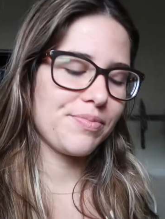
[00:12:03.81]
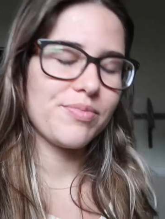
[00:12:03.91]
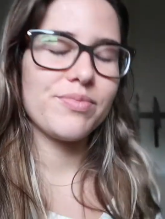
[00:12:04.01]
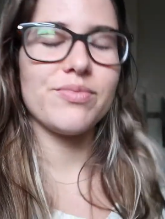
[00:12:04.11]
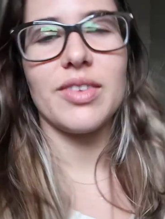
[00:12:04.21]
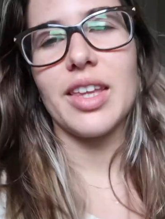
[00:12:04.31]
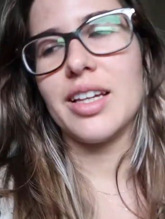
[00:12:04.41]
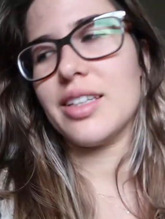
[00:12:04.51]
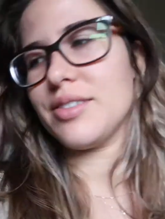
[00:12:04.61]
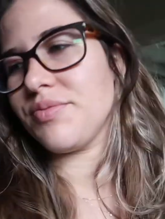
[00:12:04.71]
It's gonna be
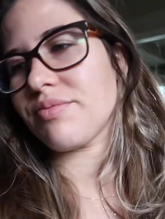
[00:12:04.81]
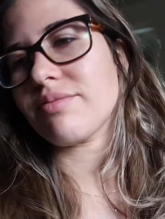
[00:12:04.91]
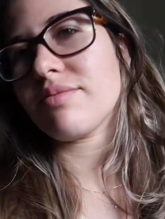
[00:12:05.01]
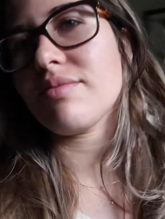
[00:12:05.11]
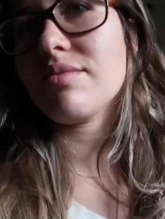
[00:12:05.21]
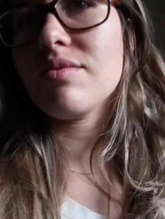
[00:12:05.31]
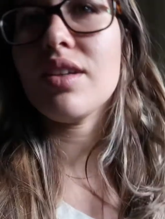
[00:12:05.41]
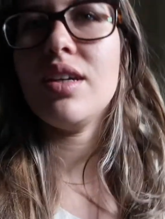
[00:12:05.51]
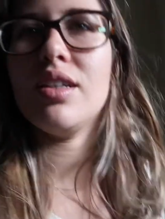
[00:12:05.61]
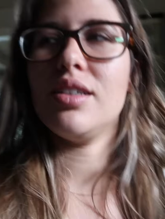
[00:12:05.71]
delicious.
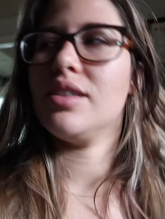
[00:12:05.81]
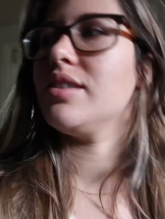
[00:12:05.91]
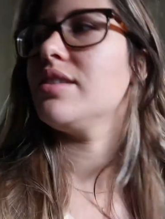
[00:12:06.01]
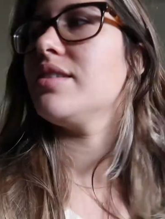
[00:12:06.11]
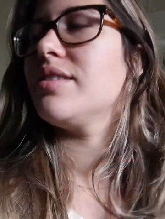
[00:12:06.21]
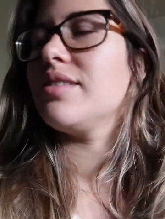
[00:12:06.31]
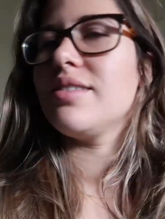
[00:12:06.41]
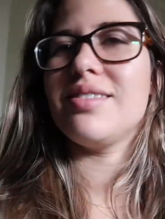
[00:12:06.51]
Already made the coffee.